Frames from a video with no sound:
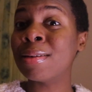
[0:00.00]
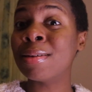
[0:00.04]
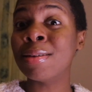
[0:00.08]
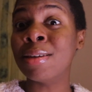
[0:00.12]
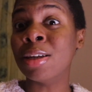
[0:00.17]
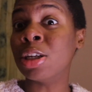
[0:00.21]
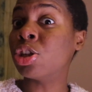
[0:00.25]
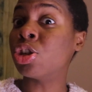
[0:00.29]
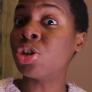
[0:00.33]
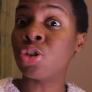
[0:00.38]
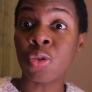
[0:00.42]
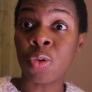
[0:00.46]

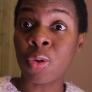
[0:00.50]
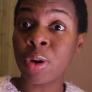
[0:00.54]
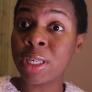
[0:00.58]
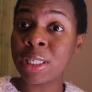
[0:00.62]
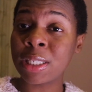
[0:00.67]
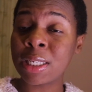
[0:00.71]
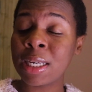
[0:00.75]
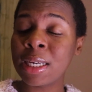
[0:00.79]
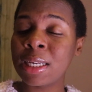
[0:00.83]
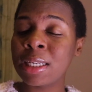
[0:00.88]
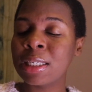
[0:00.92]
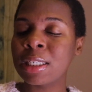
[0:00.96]

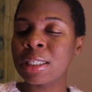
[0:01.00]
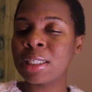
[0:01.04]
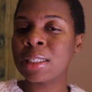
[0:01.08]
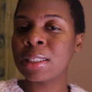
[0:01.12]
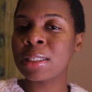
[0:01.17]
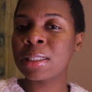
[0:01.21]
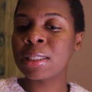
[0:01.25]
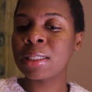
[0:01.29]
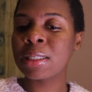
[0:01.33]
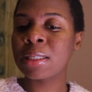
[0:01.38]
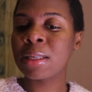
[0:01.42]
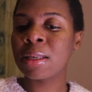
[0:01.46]
destroys it,
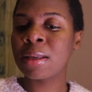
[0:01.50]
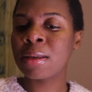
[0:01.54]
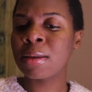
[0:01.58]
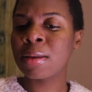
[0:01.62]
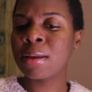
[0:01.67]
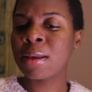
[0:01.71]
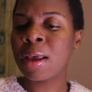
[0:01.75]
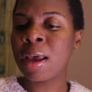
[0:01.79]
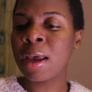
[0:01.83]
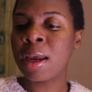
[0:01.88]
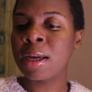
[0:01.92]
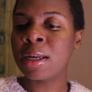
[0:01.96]
just
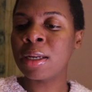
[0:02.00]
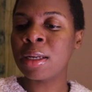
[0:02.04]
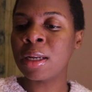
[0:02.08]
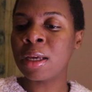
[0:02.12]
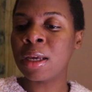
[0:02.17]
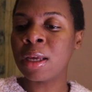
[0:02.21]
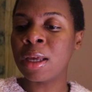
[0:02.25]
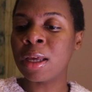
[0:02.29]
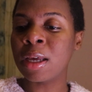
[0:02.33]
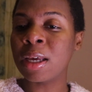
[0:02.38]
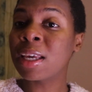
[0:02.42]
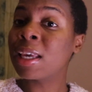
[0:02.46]
kind
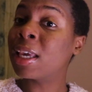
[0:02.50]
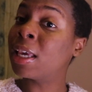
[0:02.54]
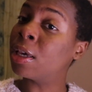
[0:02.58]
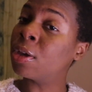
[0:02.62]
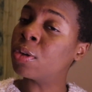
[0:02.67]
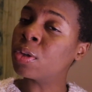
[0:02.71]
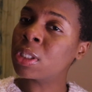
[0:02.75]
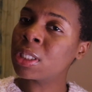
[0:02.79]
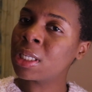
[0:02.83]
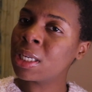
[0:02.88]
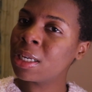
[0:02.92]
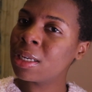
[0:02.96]
of
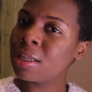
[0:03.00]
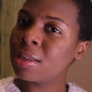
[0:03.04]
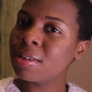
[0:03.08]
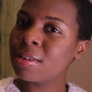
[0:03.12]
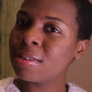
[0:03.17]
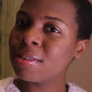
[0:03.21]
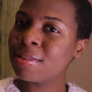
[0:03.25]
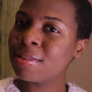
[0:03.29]
kills it,